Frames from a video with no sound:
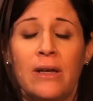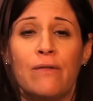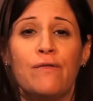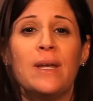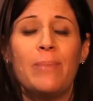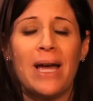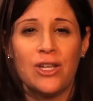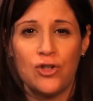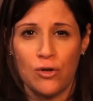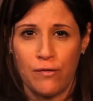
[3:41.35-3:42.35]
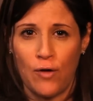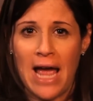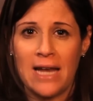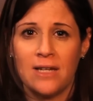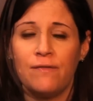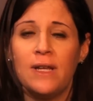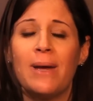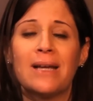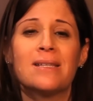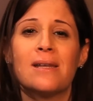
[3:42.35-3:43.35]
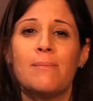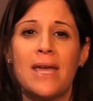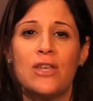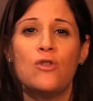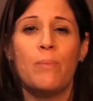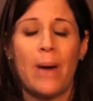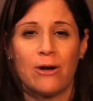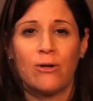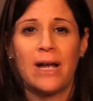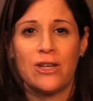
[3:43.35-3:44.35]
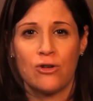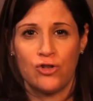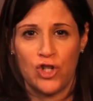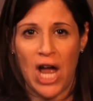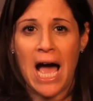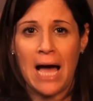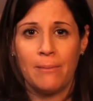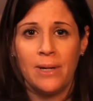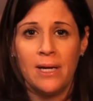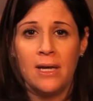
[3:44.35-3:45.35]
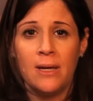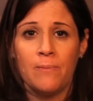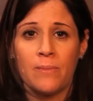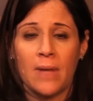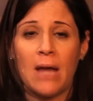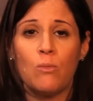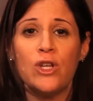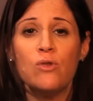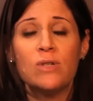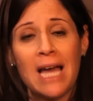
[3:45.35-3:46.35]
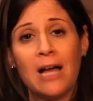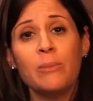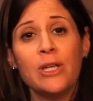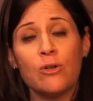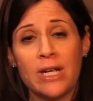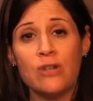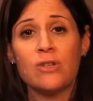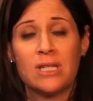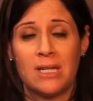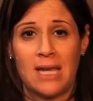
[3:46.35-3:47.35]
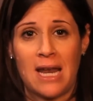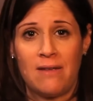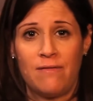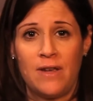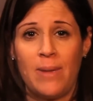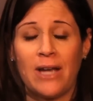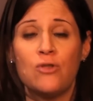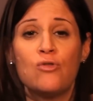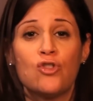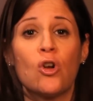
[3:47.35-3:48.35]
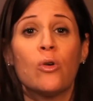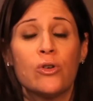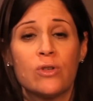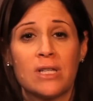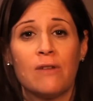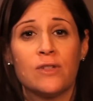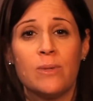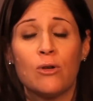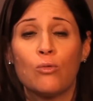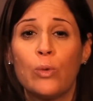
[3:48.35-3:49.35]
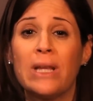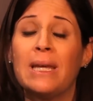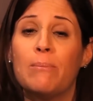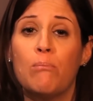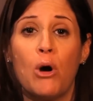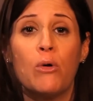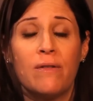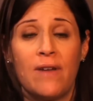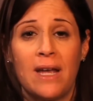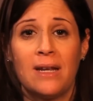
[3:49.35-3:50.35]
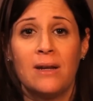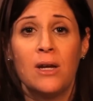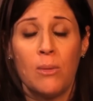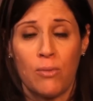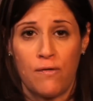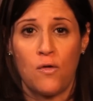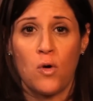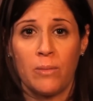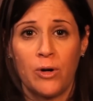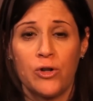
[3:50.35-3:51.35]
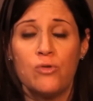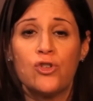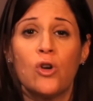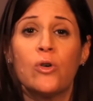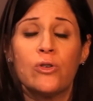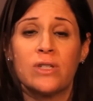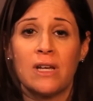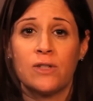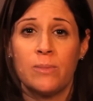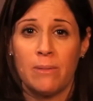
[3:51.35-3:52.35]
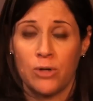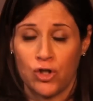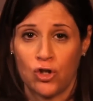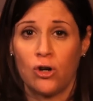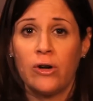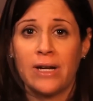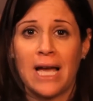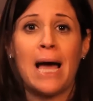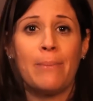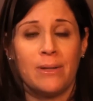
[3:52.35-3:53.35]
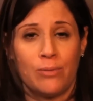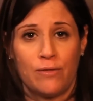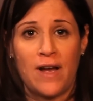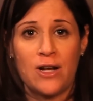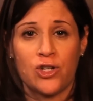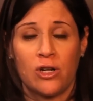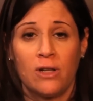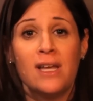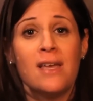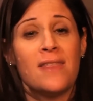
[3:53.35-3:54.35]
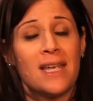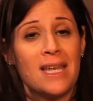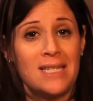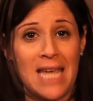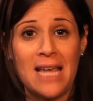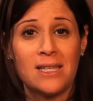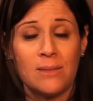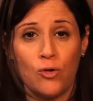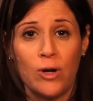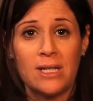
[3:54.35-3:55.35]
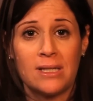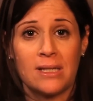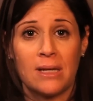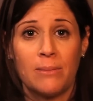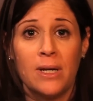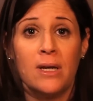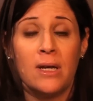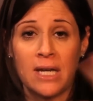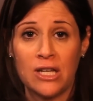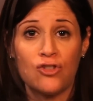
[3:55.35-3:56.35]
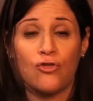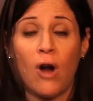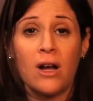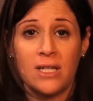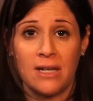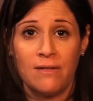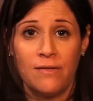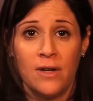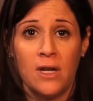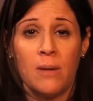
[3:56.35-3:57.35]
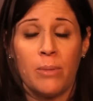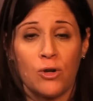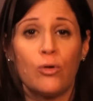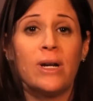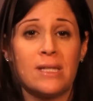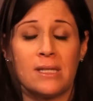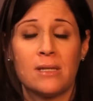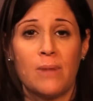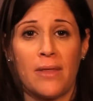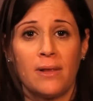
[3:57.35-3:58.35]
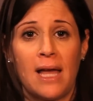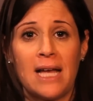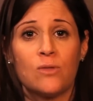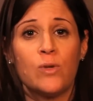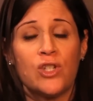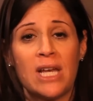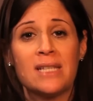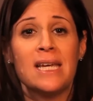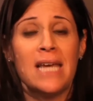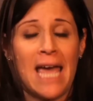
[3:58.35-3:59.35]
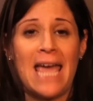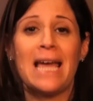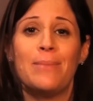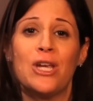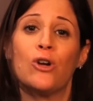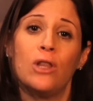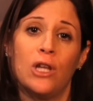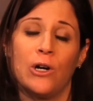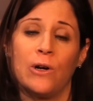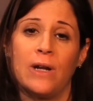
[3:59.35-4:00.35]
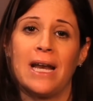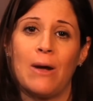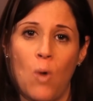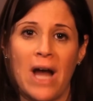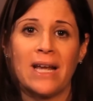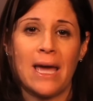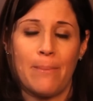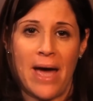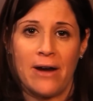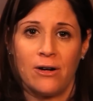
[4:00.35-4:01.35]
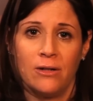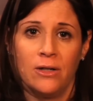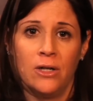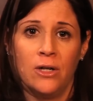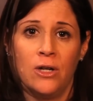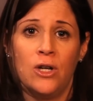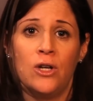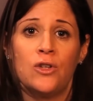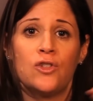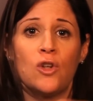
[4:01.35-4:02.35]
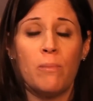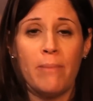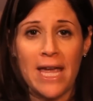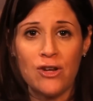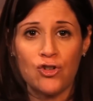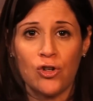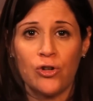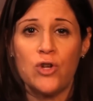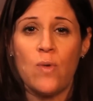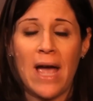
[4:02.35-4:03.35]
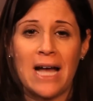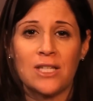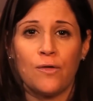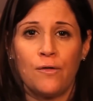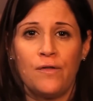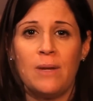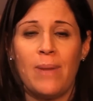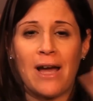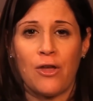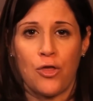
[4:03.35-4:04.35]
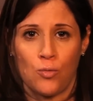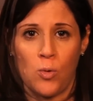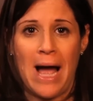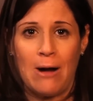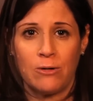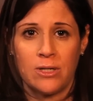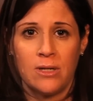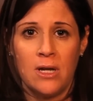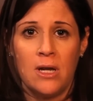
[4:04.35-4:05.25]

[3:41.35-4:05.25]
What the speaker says: Feedback is your friend. Feedback is going to make you better at your job. And when you tell me you're interested in getting feedback, you show yourself to be a really motivated performer. You show yourself to be a mature and competent professional that can take some criticism, constructive, but criticism nonetheless, which says, hey, I'm here to learn and I want to get better. So make sure you ask for feedback throughout.